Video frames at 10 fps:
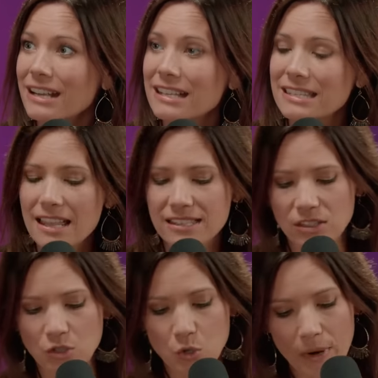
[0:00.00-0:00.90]
It's less
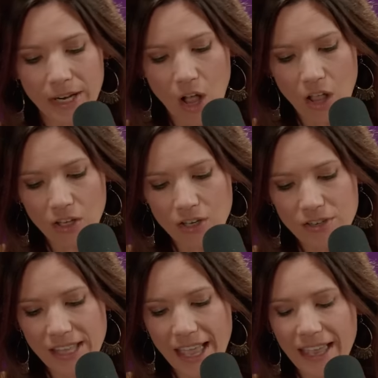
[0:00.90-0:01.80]
than
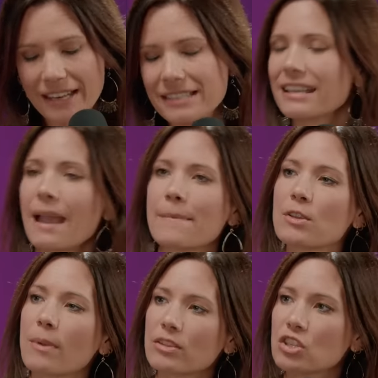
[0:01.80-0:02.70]
$20 and it's a game that you
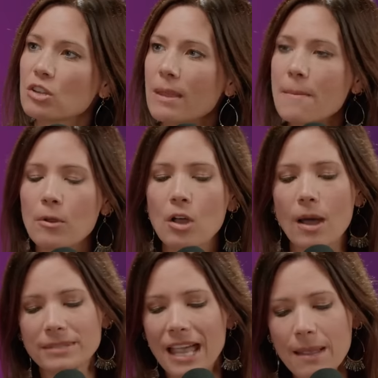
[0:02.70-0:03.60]
can play with two people,
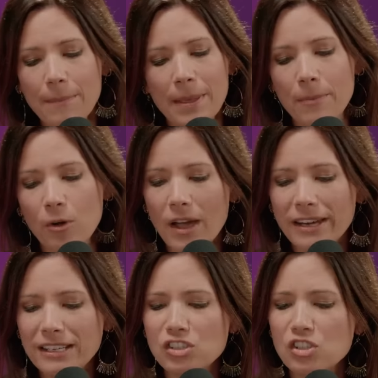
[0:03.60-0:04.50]
up to eight people,
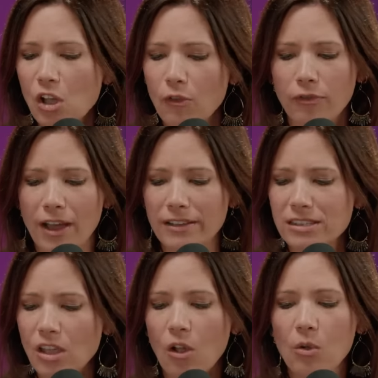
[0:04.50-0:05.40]
and it's so fun.
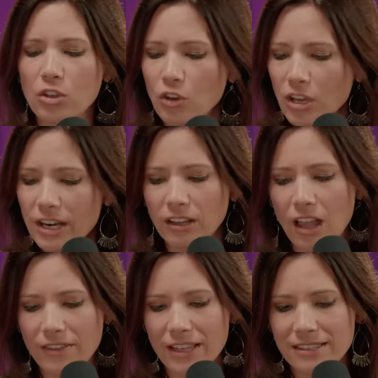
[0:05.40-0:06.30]
So you're going to
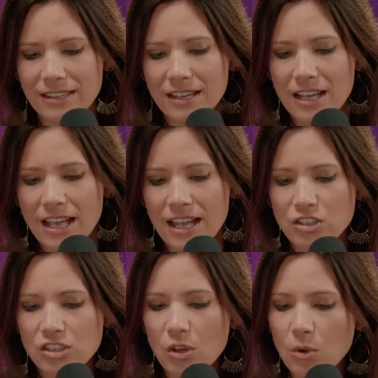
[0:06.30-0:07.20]
love it. And
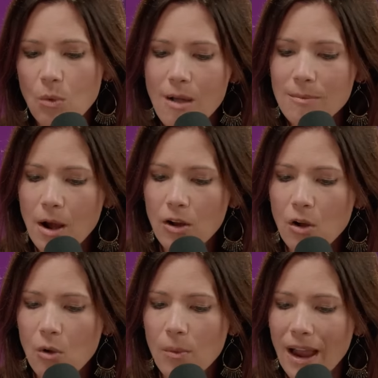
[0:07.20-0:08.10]
just go to Walmart
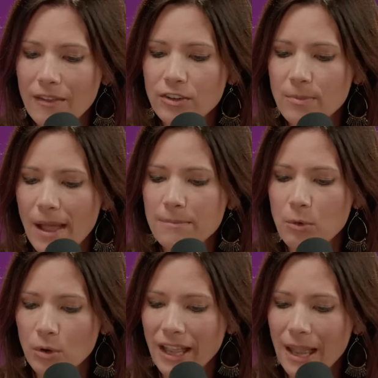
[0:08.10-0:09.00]
or wherever you buy
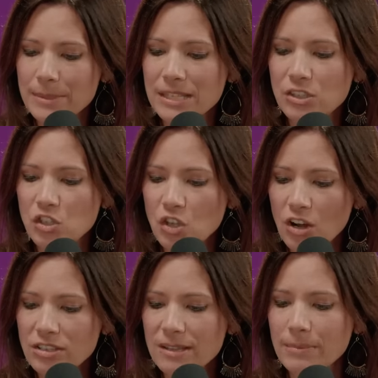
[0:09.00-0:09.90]
board games and
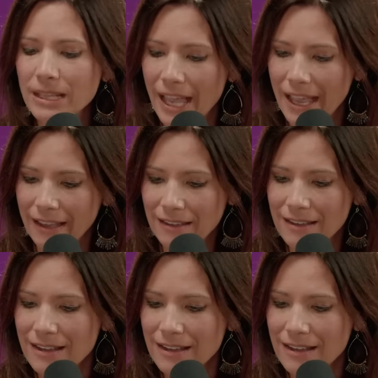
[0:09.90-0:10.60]
start playing.